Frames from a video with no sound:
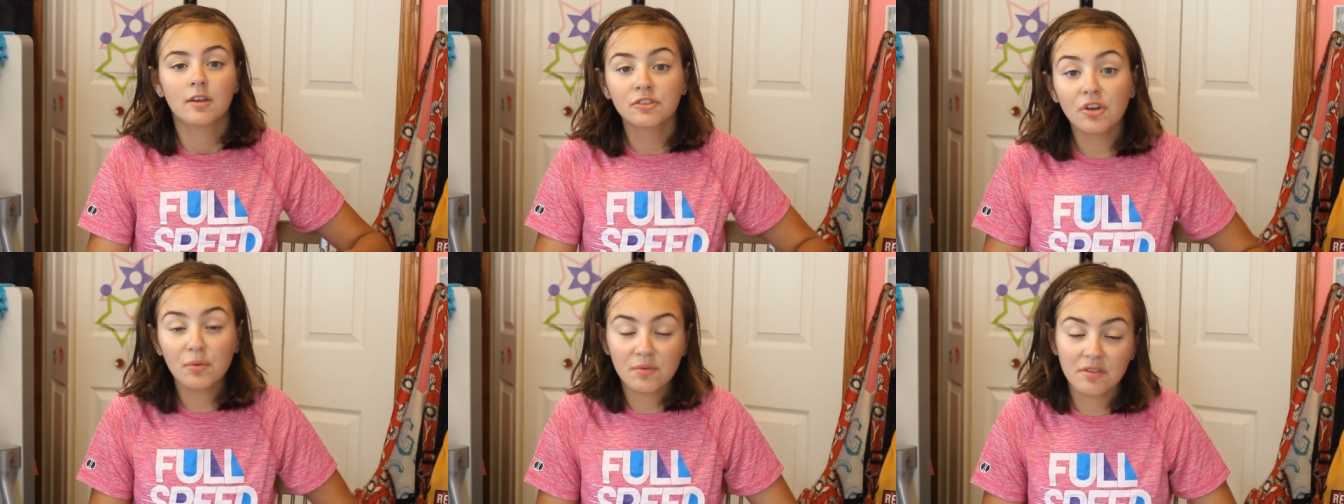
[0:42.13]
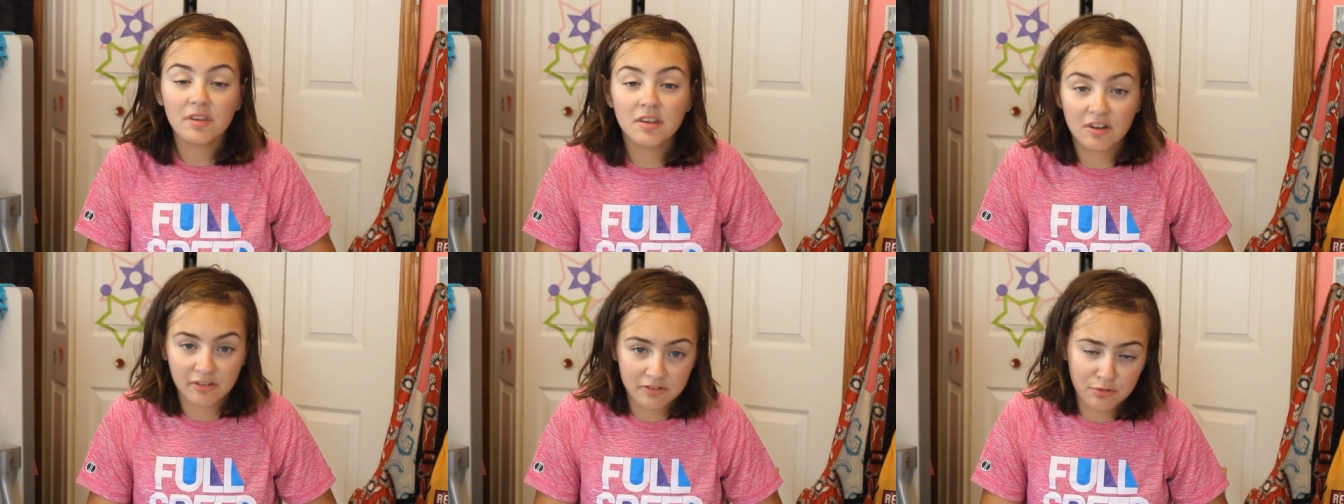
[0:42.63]
So the
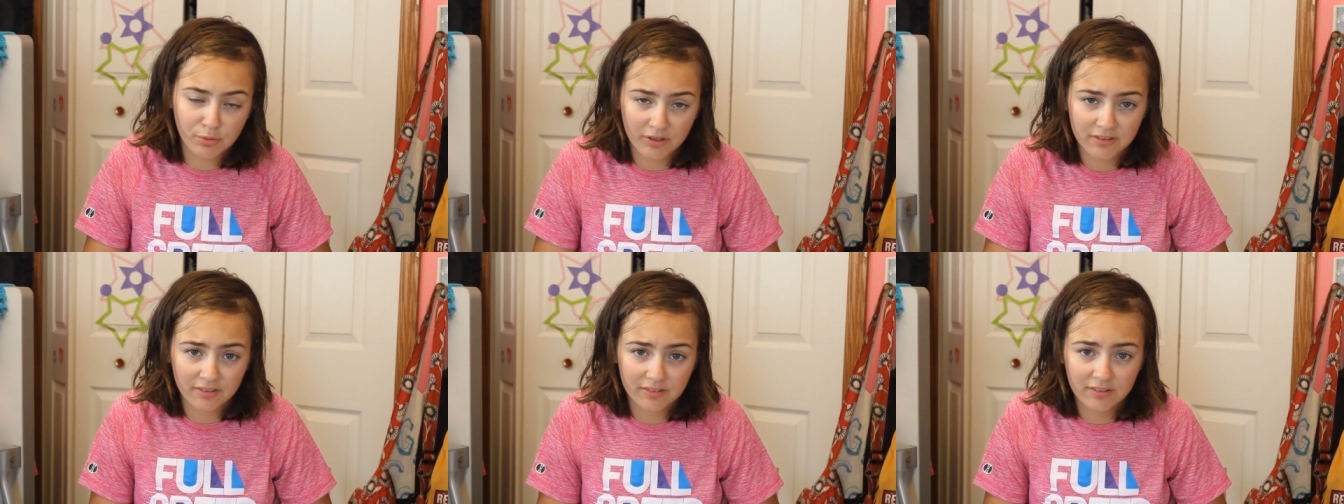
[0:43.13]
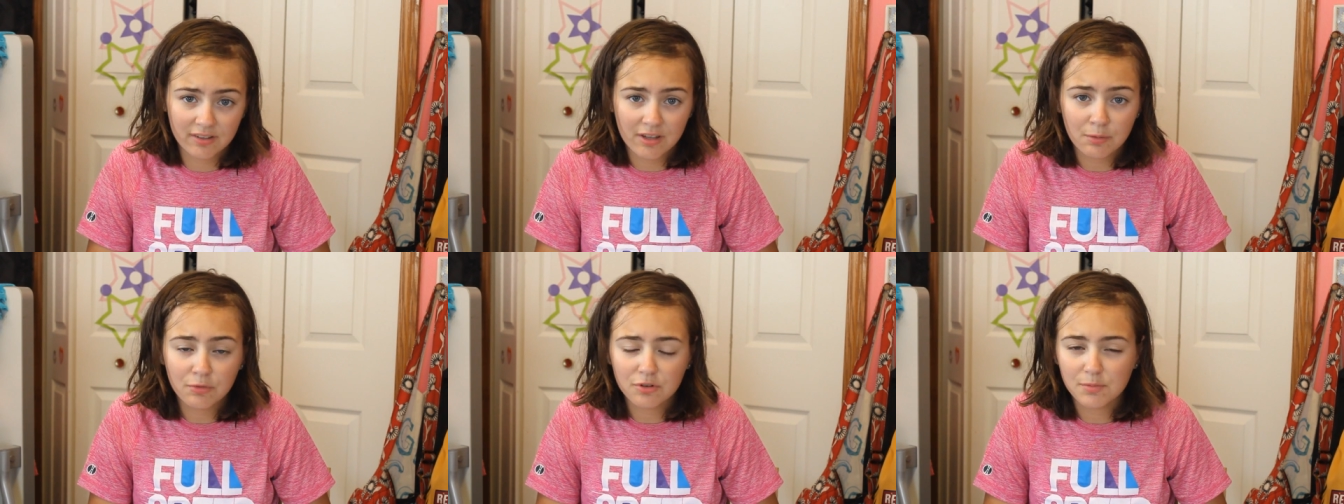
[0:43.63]
year is
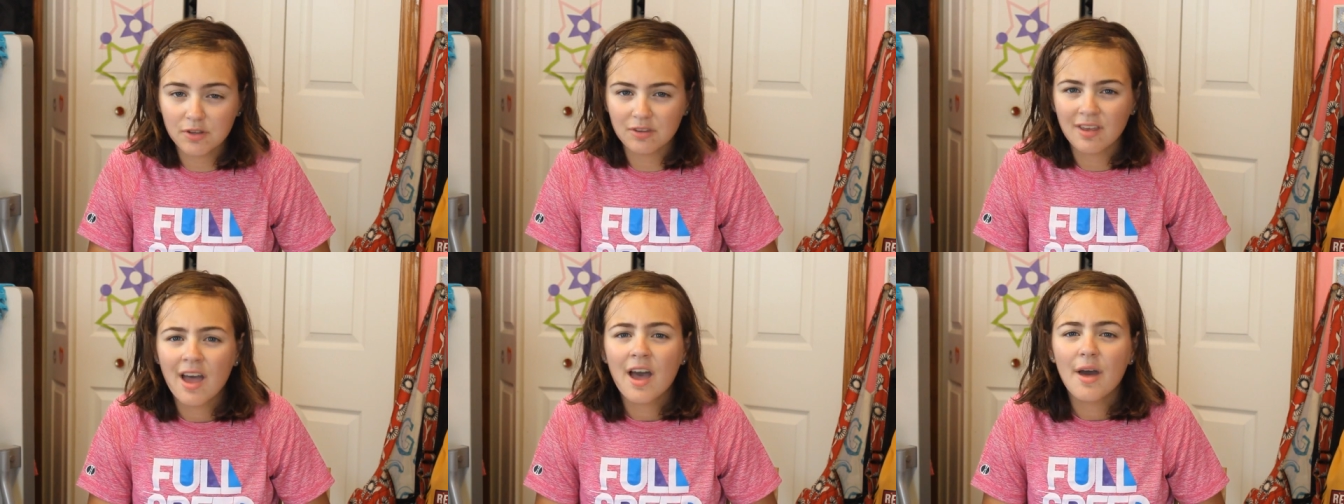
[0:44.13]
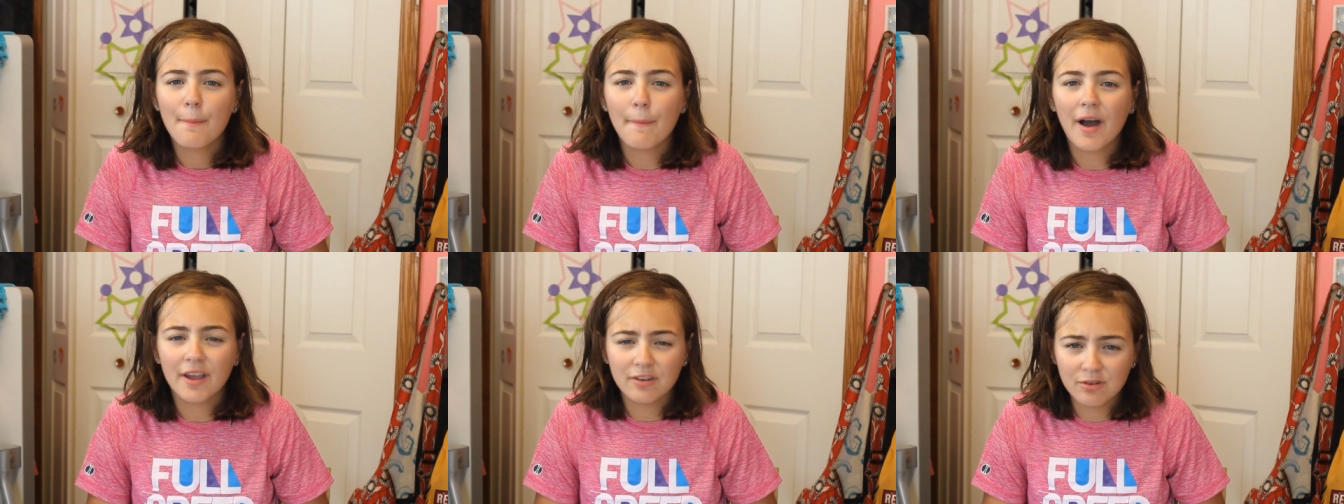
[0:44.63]
2016, which means
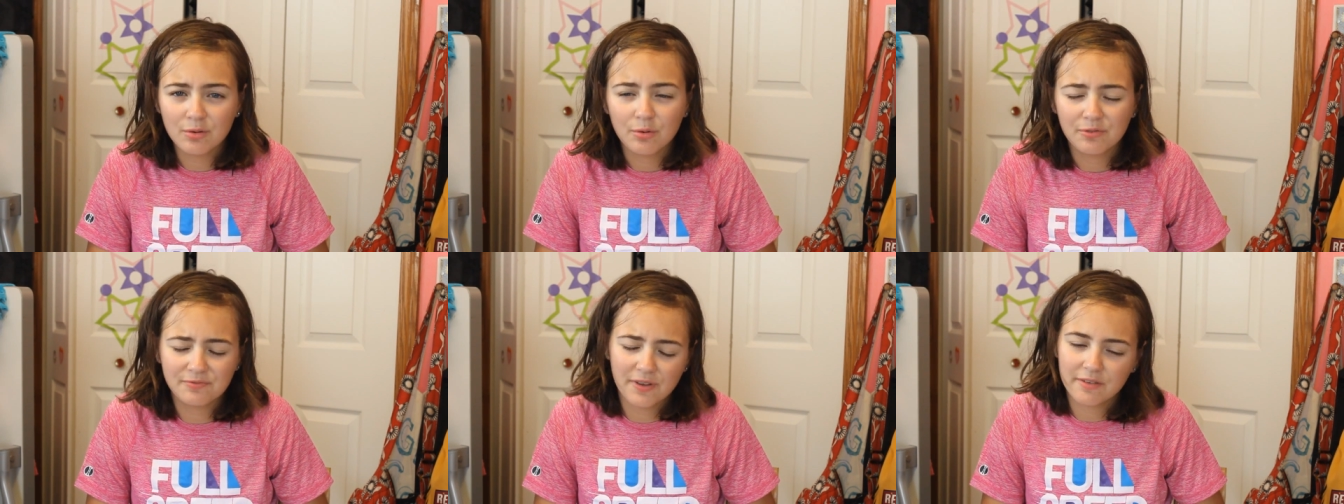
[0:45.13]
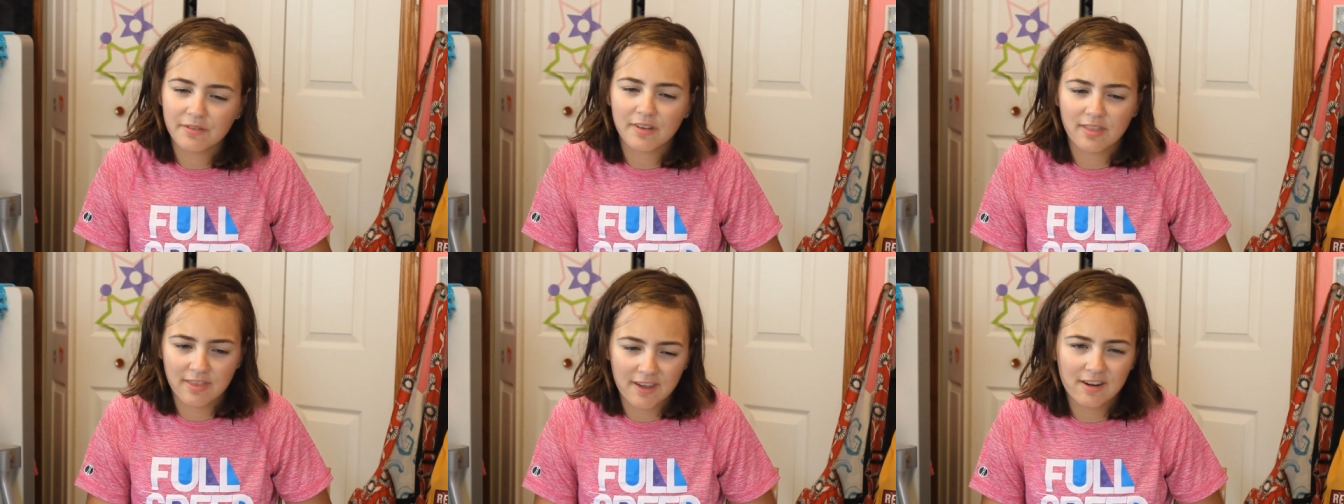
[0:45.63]
my new
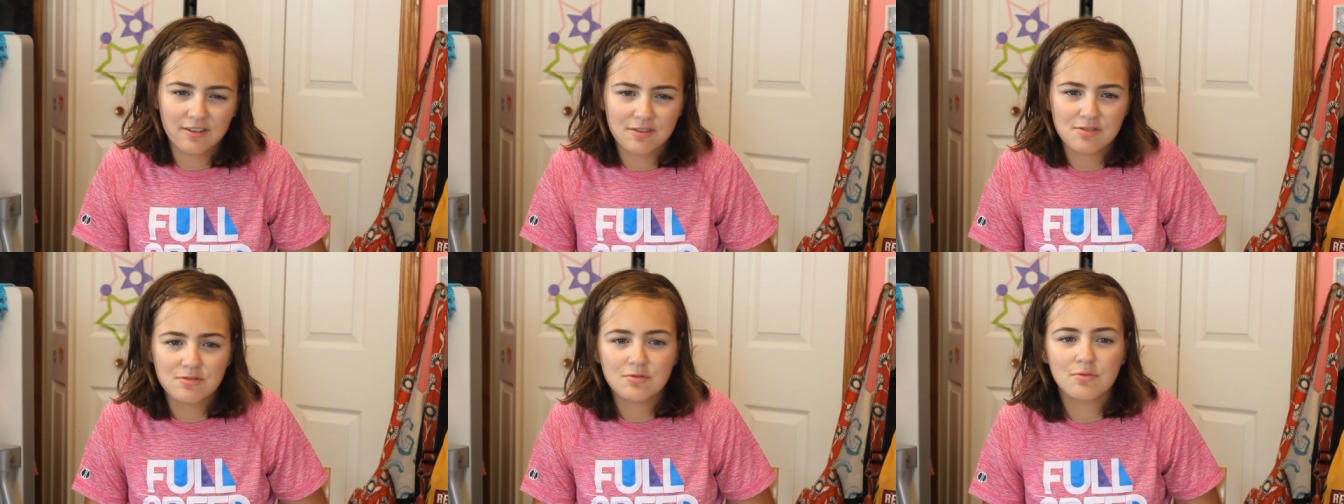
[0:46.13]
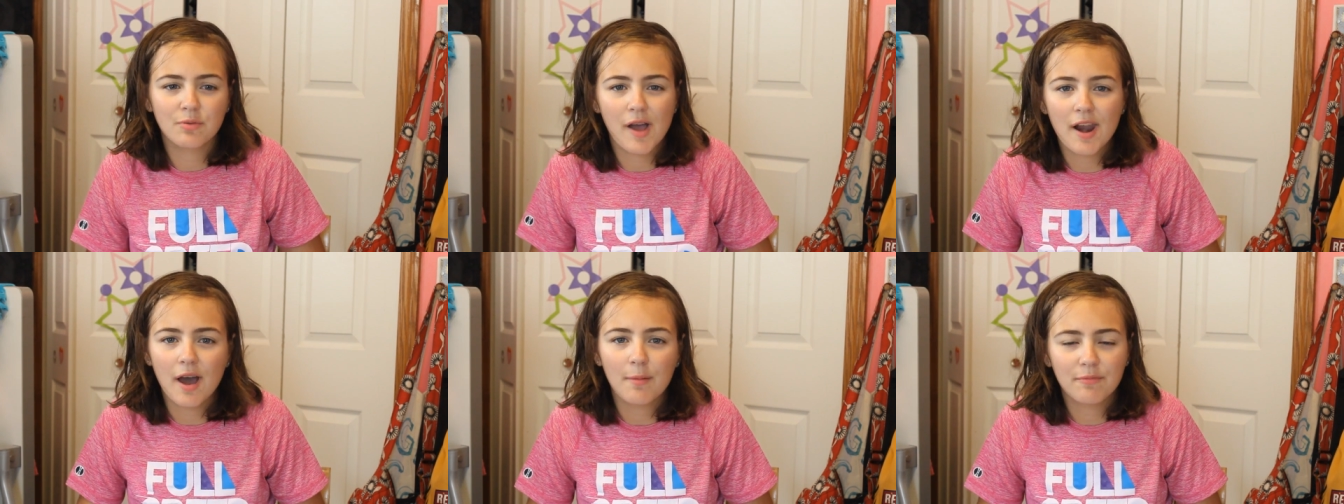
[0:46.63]
favorite thing to do
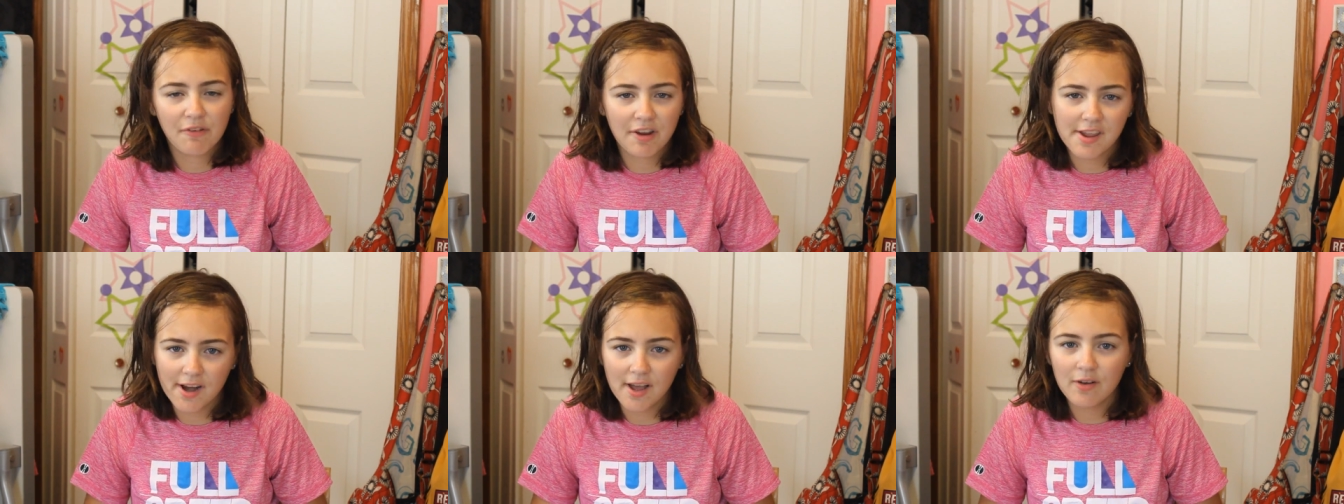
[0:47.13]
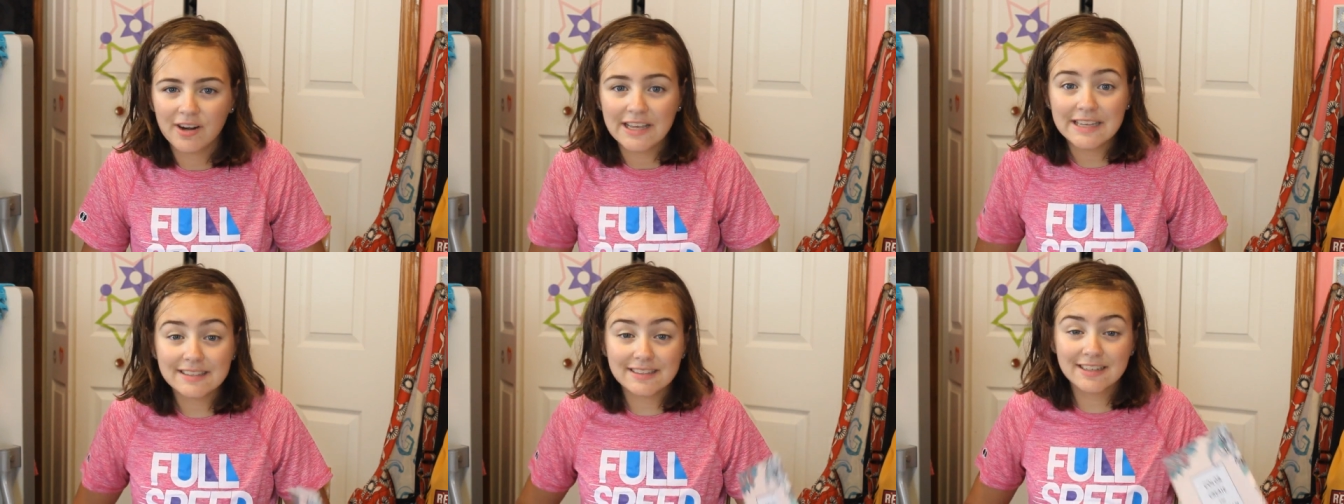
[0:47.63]
when I'm freaking out
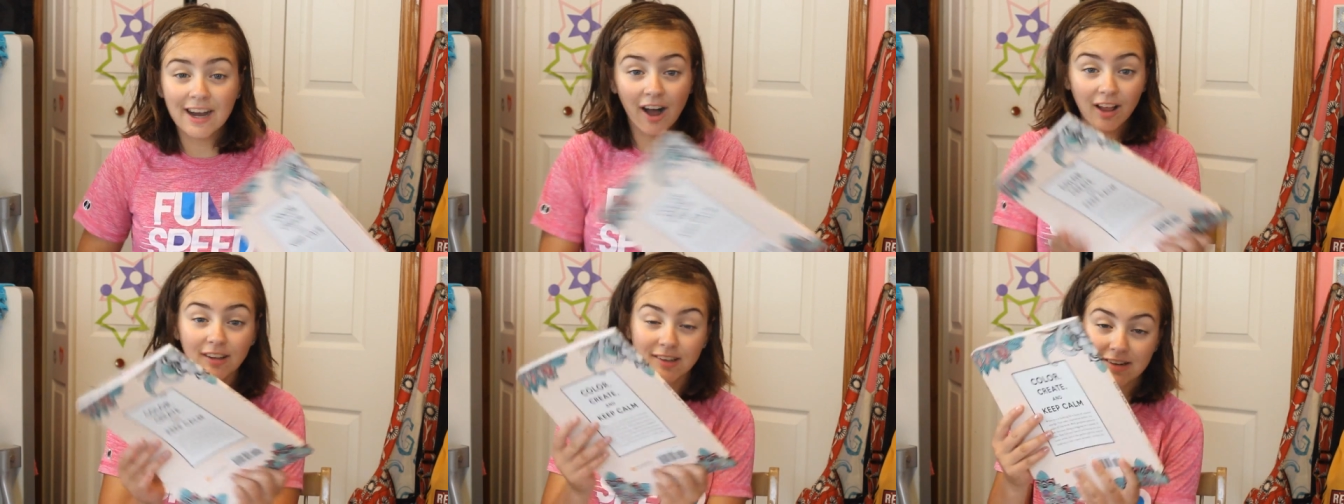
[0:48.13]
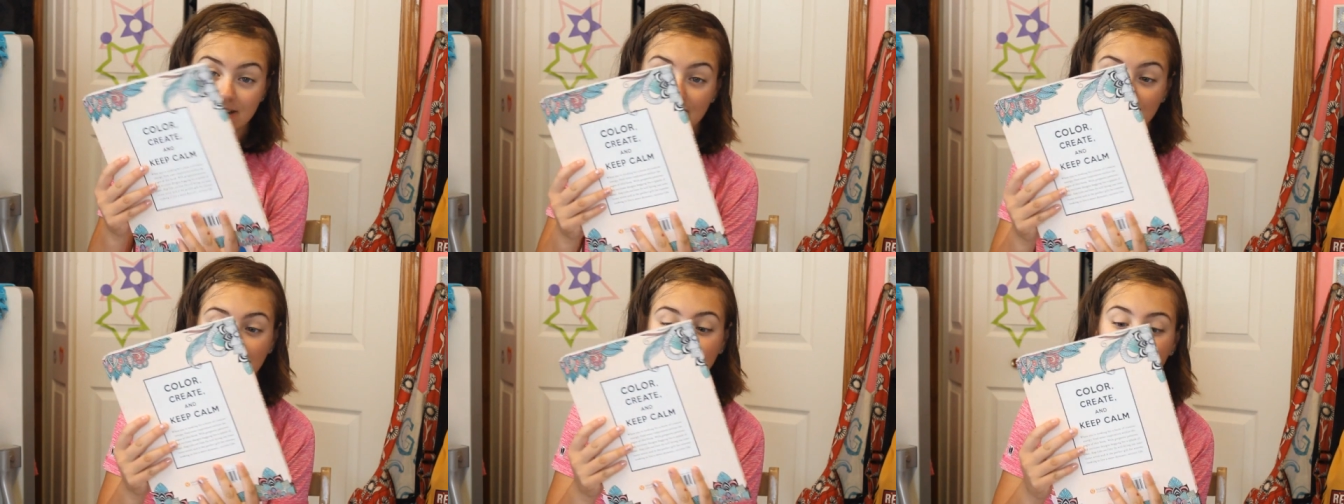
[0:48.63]
is
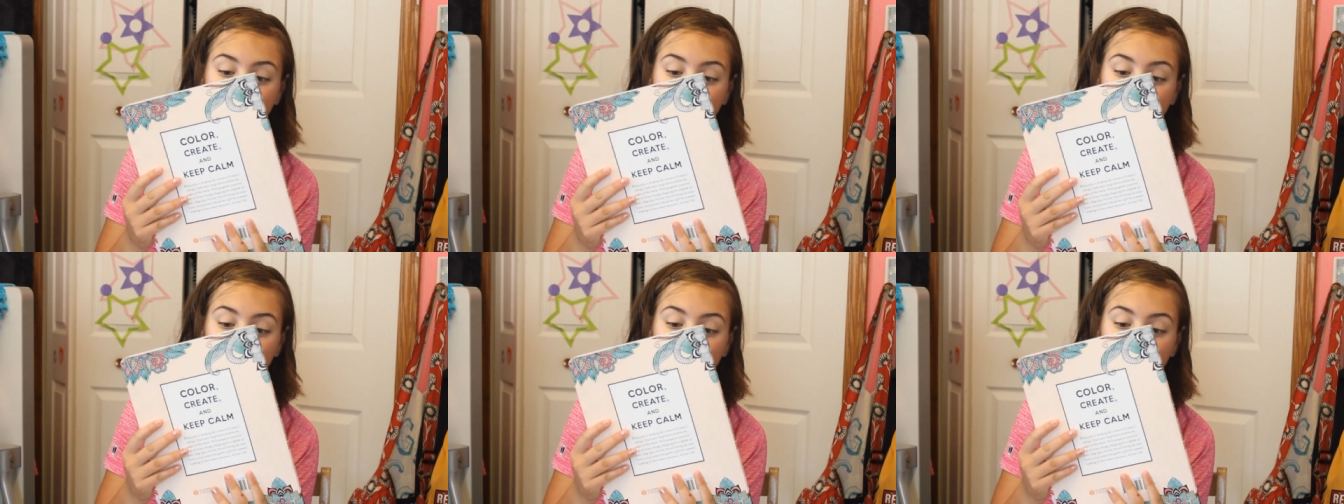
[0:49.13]
color.